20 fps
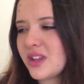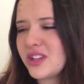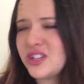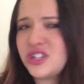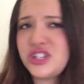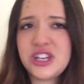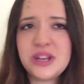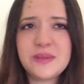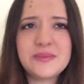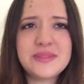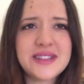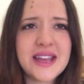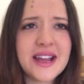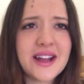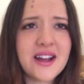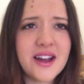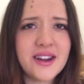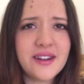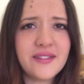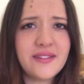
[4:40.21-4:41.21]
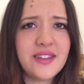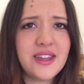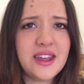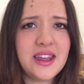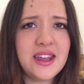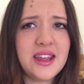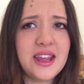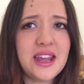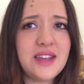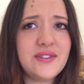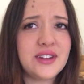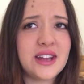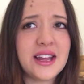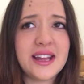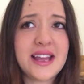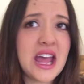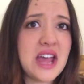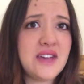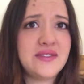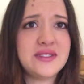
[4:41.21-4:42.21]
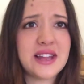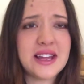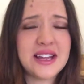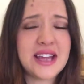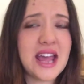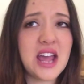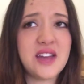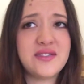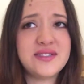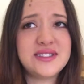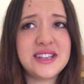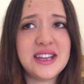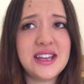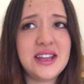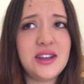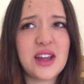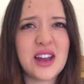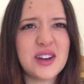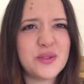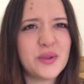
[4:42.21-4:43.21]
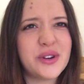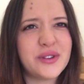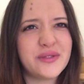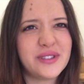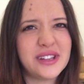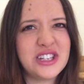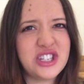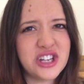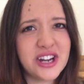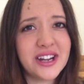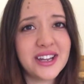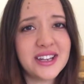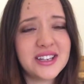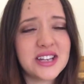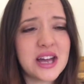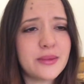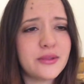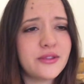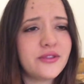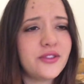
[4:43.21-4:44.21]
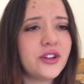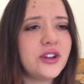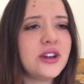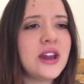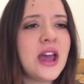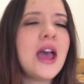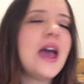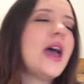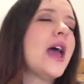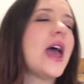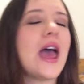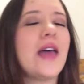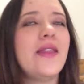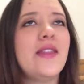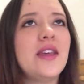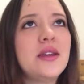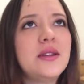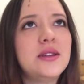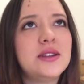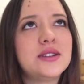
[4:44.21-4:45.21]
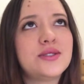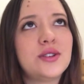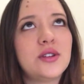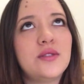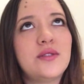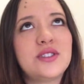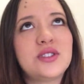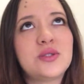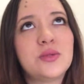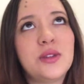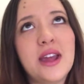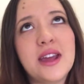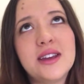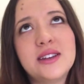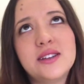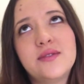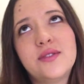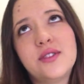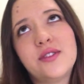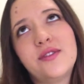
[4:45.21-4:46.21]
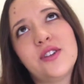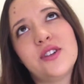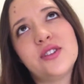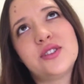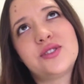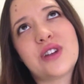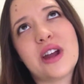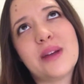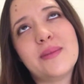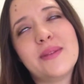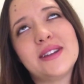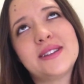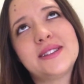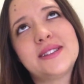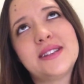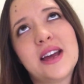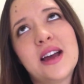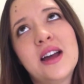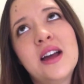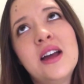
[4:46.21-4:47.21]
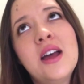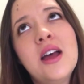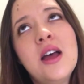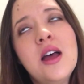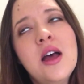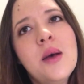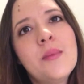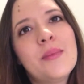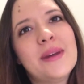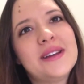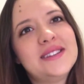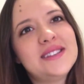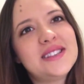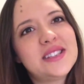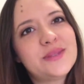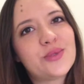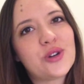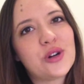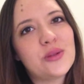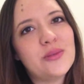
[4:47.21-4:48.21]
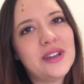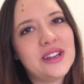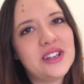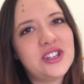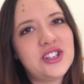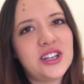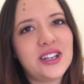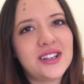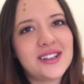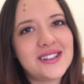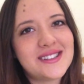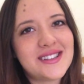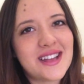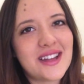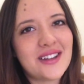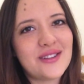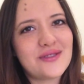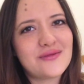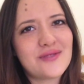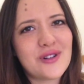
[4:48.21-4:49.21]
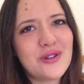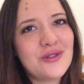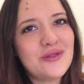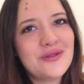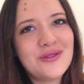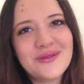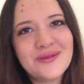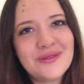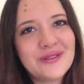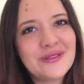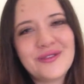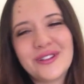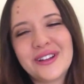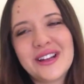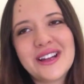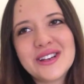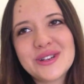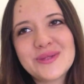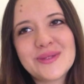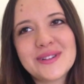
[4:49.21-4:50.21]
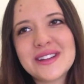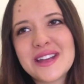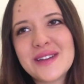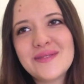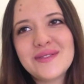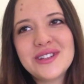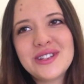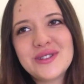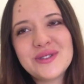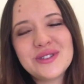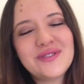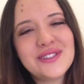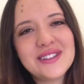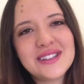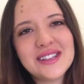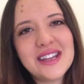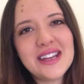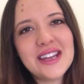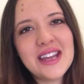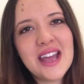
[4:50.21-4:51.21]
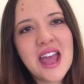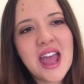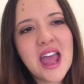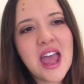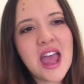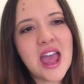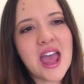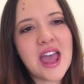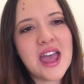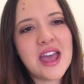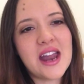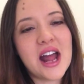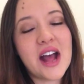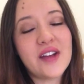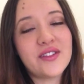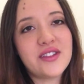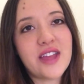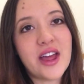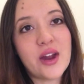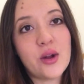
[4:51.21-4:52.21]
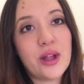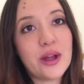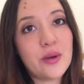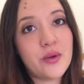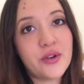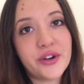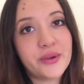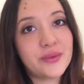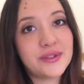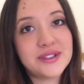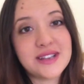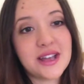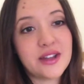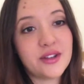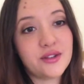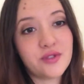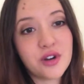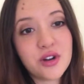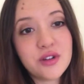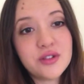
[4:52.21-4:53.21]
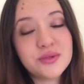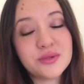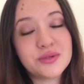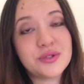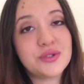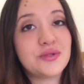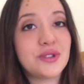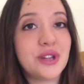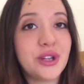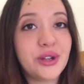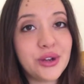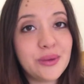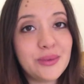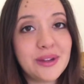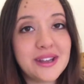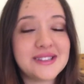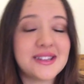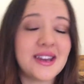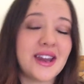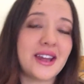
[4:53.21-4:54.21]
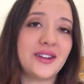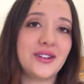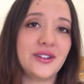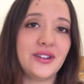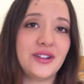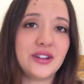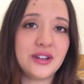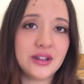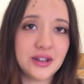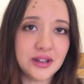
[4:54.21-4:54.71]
chips, that kind of thing. Even like KFC. I don't want a really junky type of food. And then sort of at the end of the first trimester, my sister brought me a chicken and salad roll for lunch one day when she was visiting. And after that, all I wanted was salad rolls, which was really good because then I could